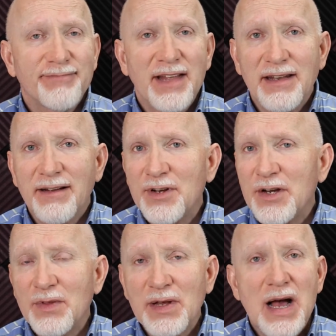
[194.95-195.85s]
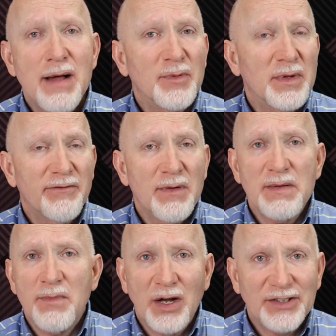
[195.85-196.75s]
They never hear the compliment from
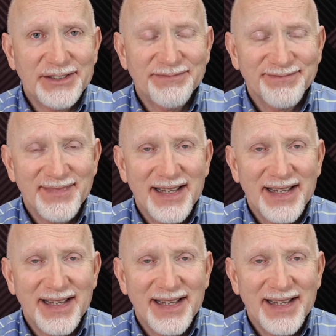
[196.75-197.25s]
the boss.